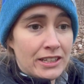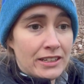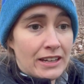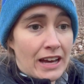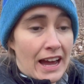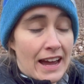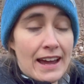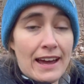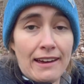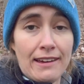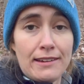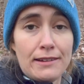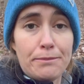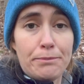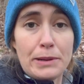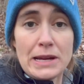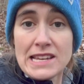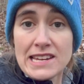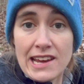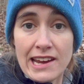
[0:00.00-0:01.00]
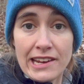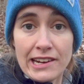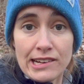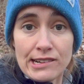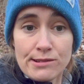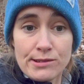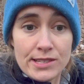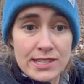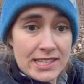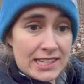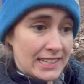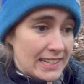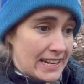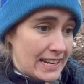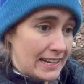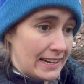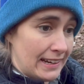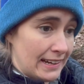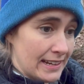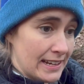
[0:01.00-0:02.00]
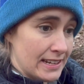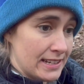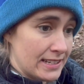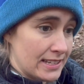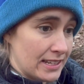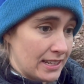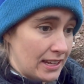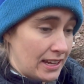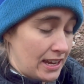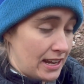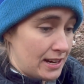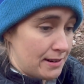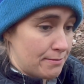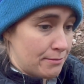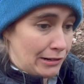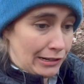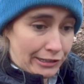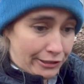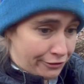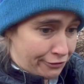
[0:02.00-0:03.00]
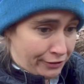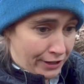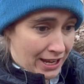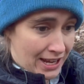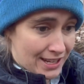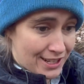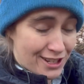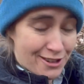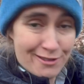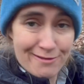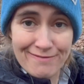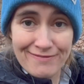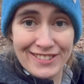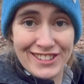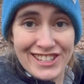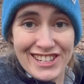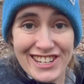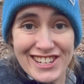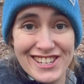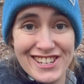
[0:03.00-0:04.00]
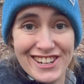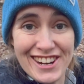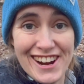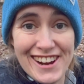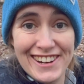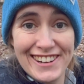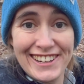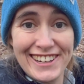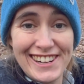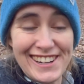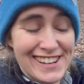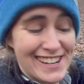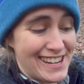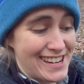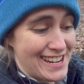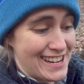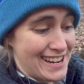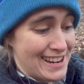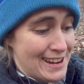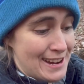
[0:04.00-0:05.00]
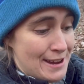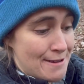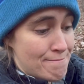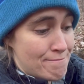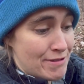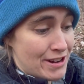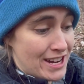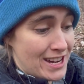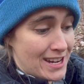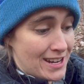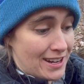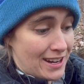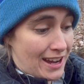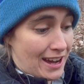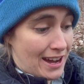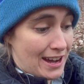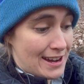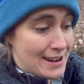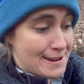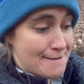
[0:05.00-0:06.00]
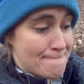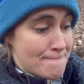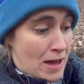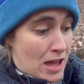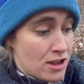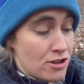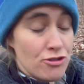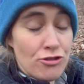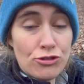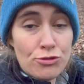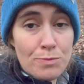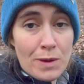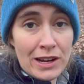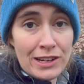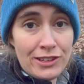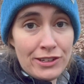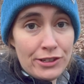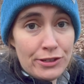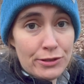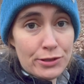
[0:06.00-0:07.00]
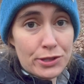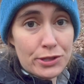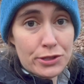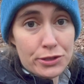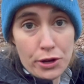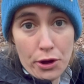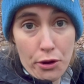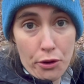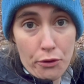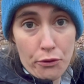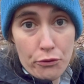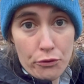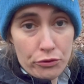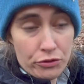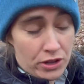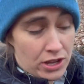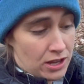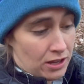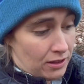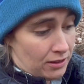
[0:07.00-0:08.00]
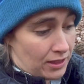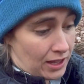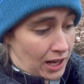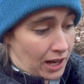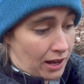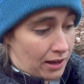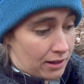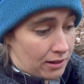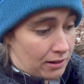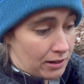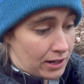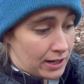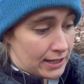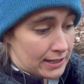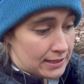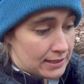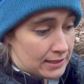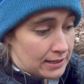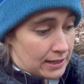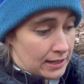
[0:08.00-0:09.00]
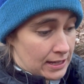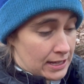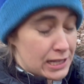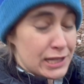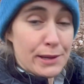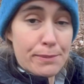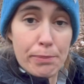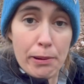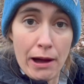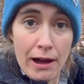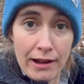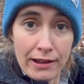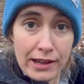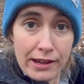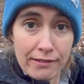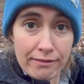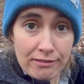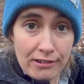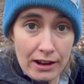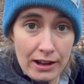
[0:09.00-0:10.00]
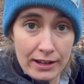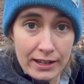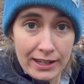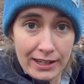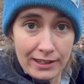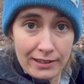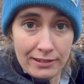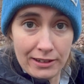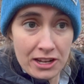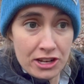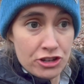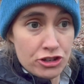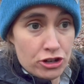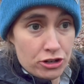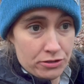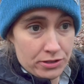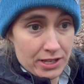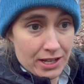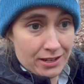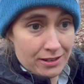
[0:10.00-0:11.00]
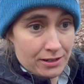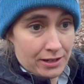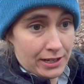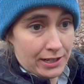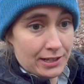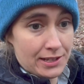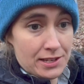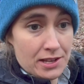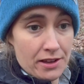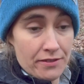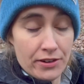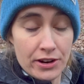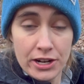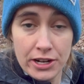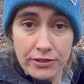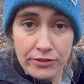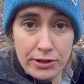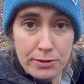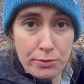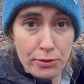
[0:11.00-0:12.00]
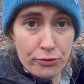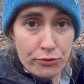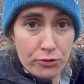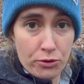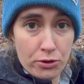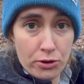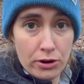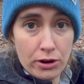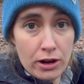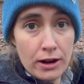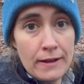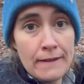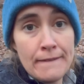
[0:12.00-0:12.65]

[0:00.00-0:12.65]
I had potatoes tonight. Ate them real fast. I'm just trying to hurry. But I used my new stove that I got. It's a pocket rocket. I chose that kind because I've heard of it before.